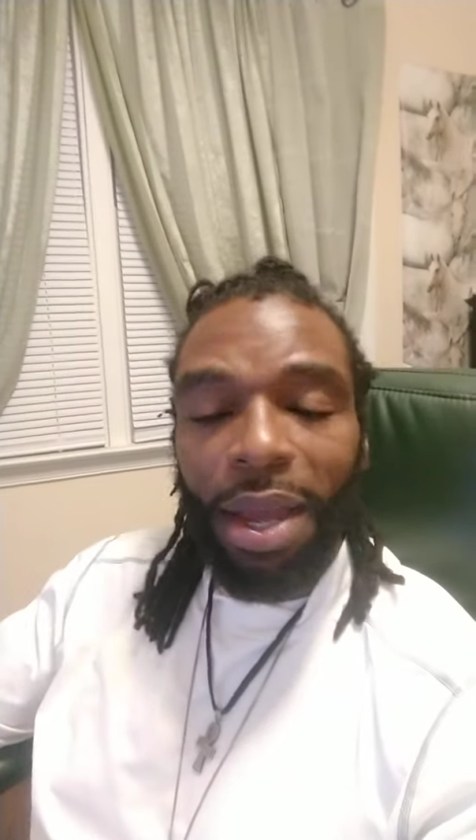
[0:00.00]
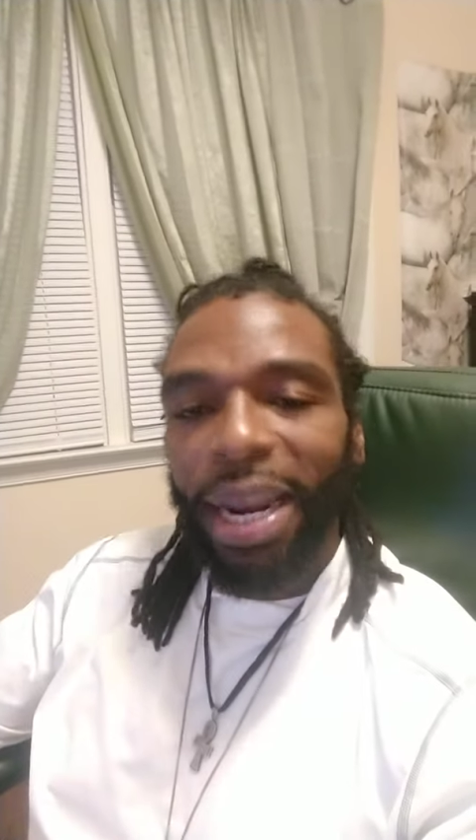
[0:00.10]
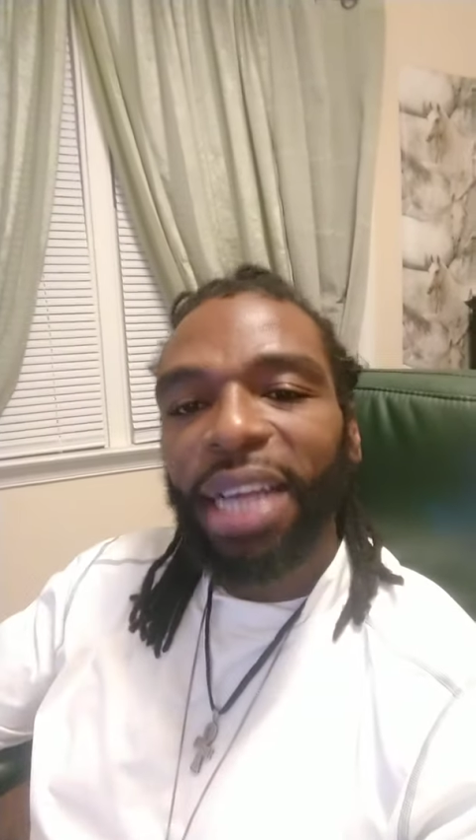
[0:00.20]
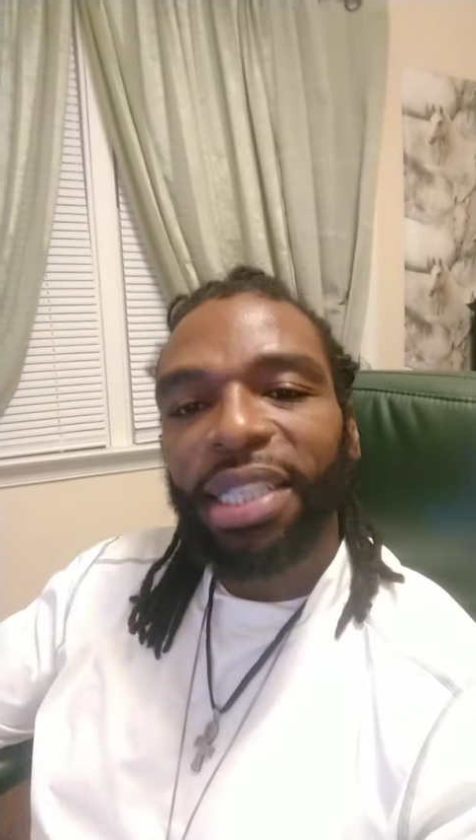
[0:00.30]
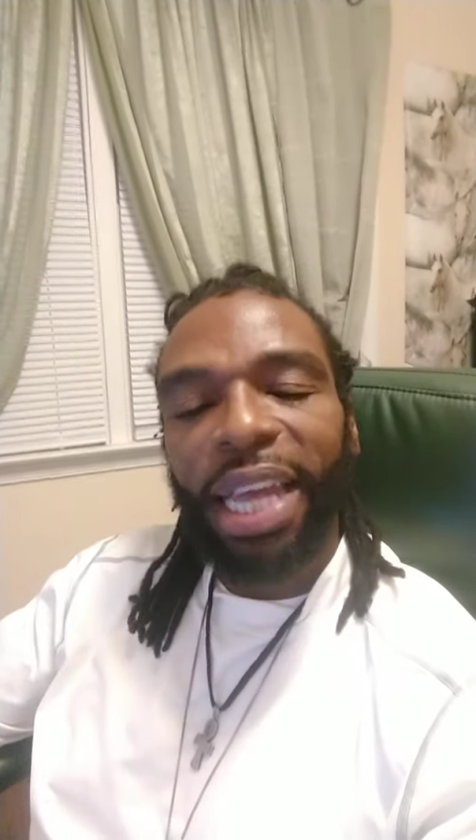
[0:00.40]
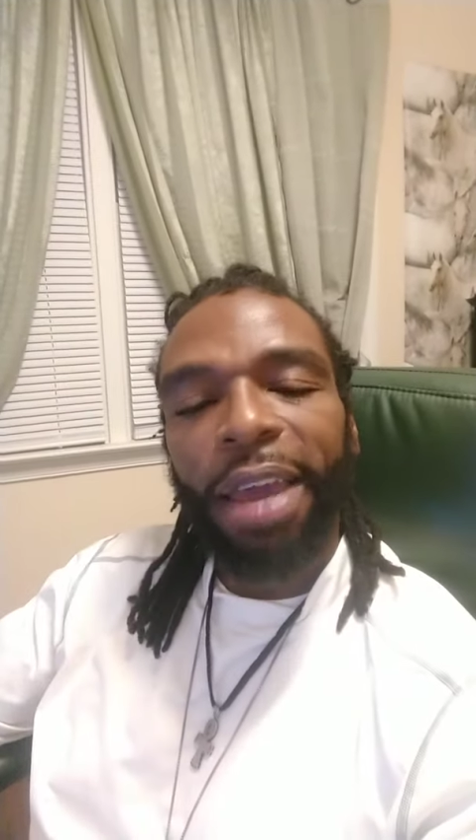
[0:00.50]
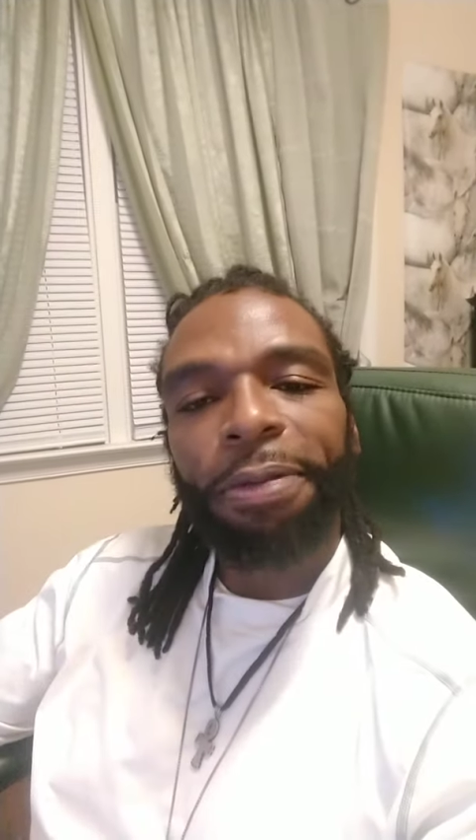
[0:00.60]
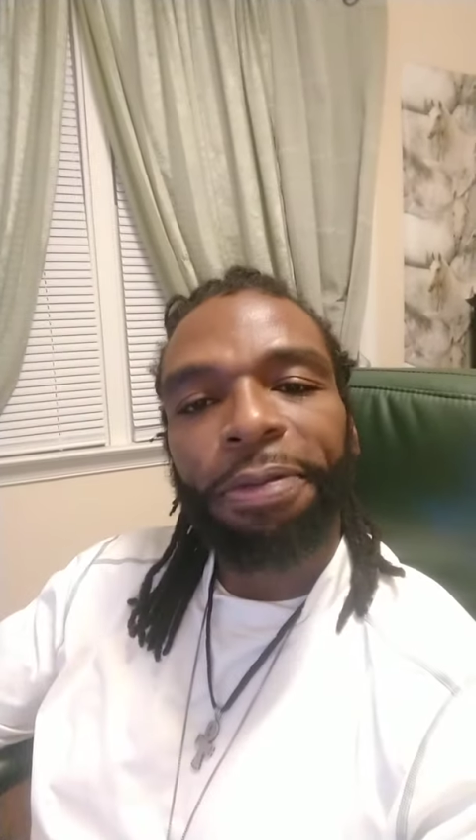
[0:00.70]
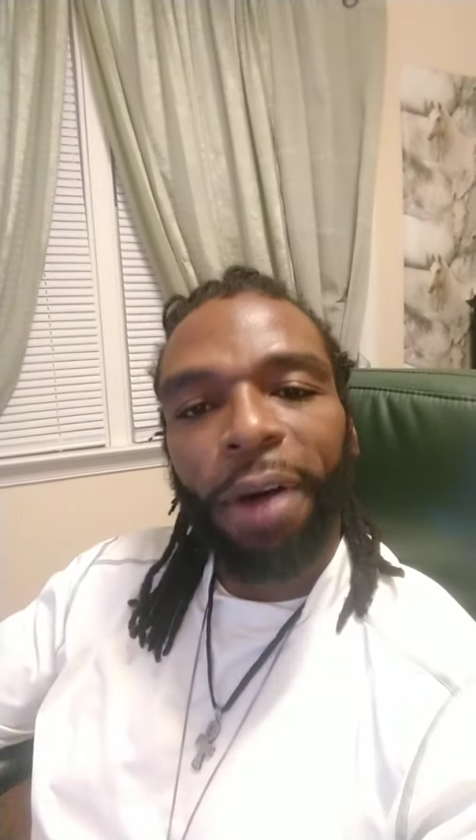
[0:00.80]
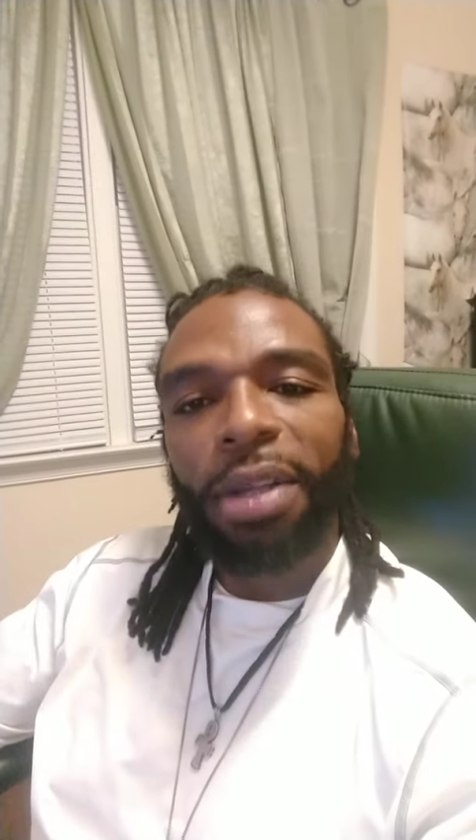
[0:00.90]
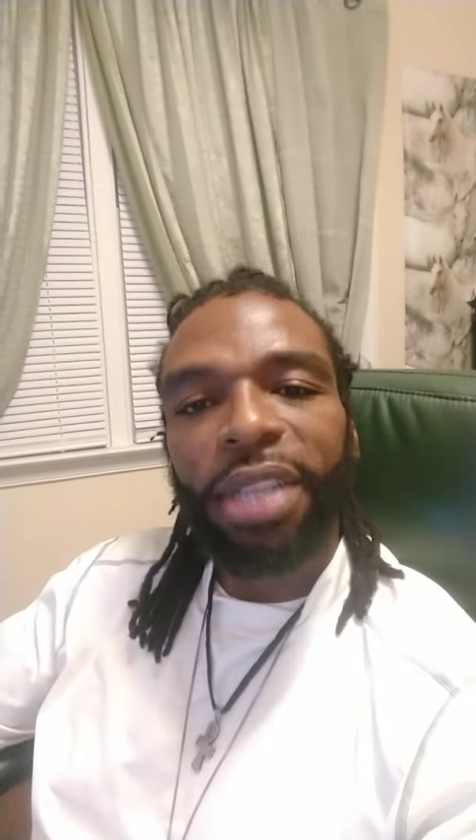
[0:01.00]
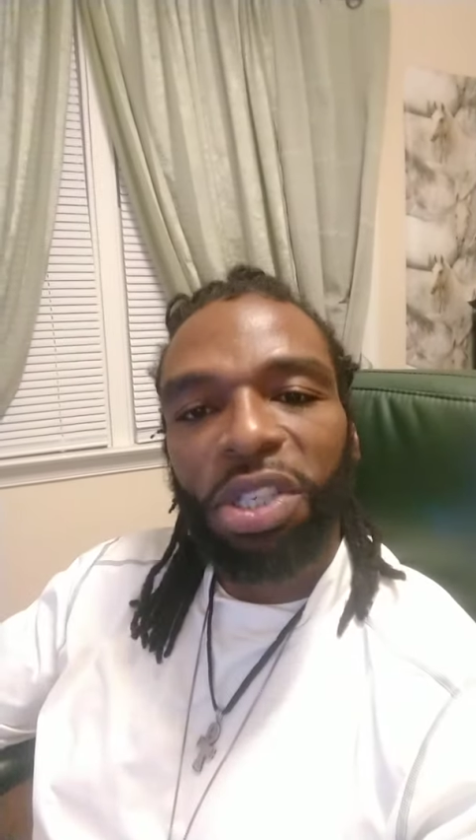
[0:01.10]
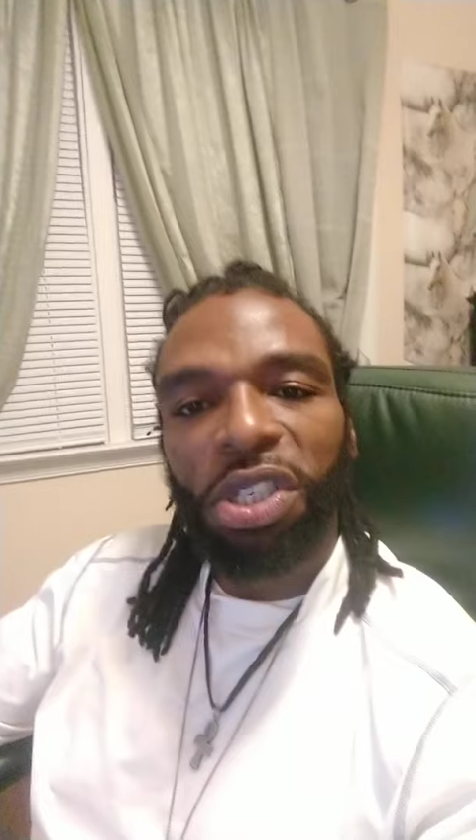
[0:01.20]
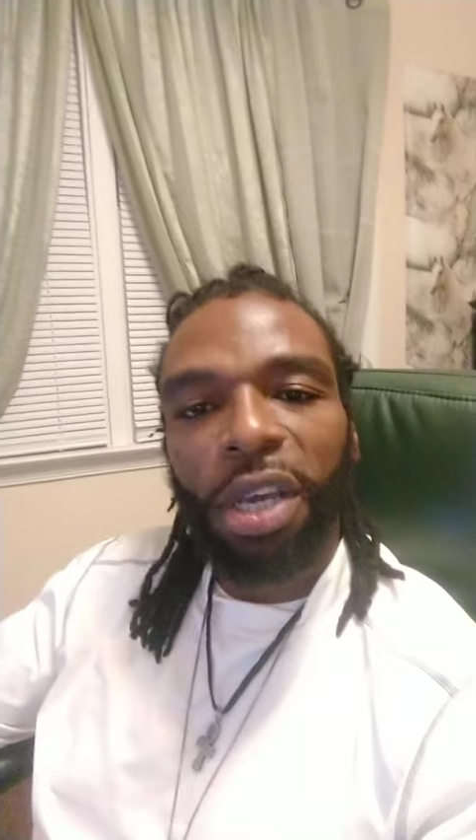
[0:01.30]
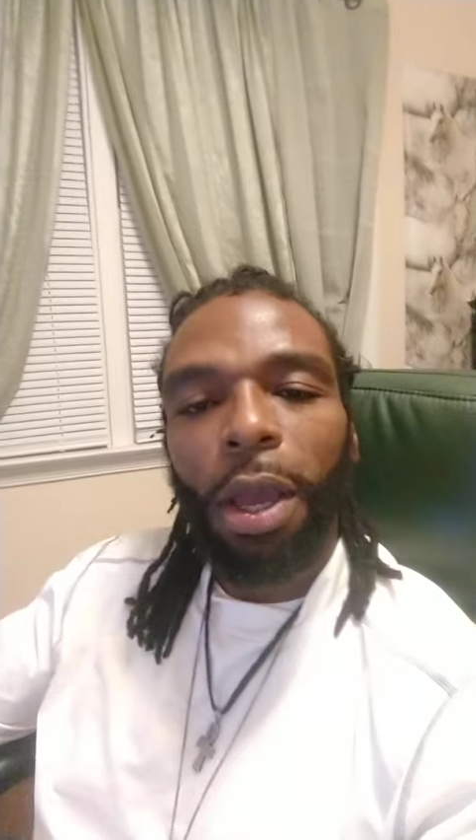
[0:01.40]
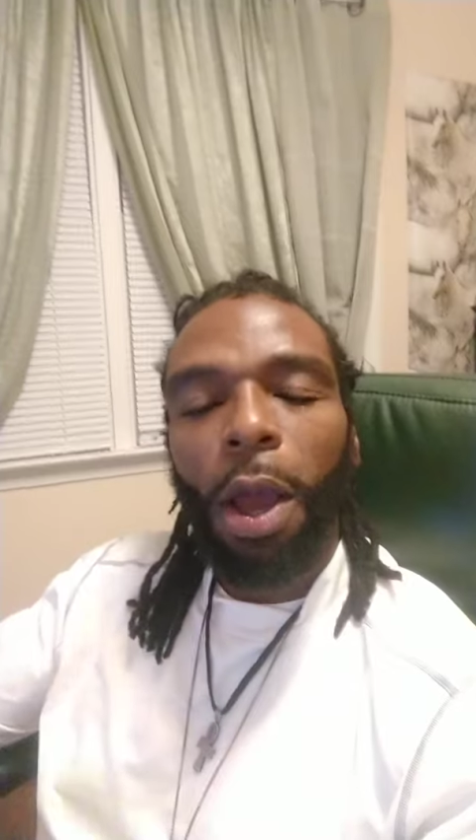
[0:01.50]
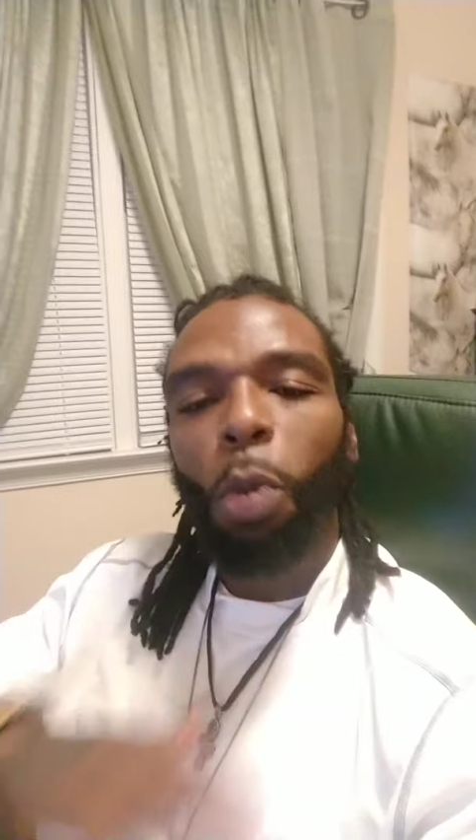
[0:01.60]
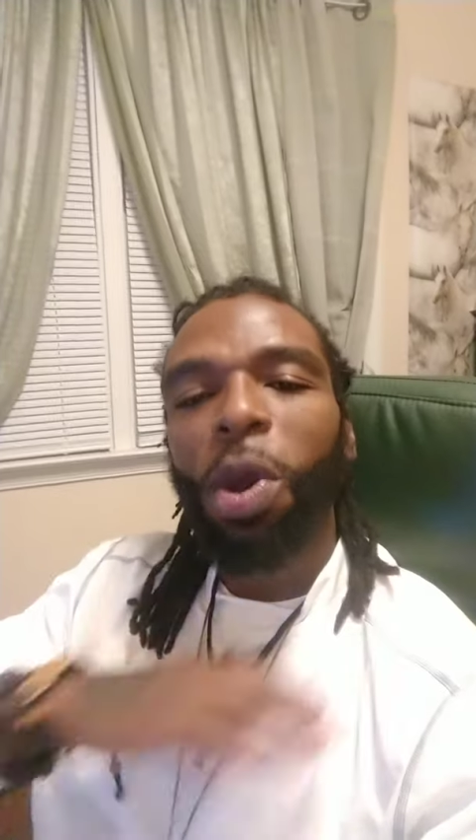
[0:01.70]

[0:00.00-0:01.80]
They saying fuck this shit.